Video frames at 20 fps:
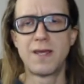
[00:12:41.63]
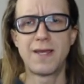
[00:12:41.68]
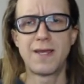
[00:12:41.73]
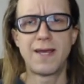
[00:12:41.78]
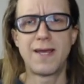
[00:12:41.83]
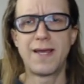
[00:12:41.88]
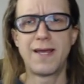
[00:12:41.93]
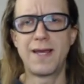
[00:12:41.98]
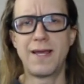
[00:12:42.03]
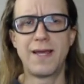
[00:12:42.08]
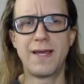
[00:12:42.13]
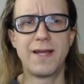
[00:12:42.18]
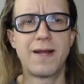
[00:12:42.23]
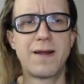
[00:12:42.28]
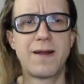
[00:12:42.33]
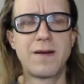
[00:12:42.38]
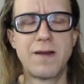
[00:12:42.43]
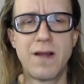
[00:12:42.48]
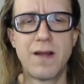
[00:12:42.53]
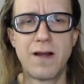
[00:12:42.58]

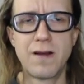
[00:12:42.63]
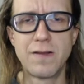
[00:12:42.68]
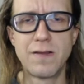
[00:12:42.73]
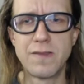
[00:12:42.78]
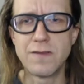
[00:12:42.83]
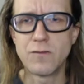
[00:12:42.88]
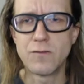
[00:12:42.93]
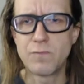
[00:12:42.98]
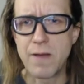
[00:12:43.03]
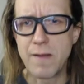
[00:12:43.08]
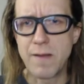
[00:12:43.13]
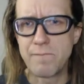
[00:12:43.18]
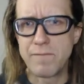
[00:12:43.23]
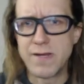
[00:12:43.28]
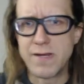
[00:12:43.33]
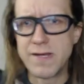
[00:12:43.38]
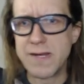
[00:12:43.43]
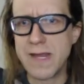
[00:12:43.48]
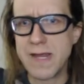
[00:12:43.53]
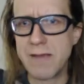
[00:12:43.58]
Are these pump
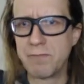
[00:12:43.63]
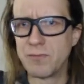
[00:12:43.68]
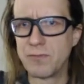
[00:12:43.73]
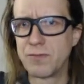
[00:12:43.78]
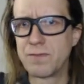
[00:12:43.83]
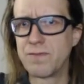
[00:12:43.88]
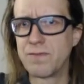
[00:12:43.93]
and dumps?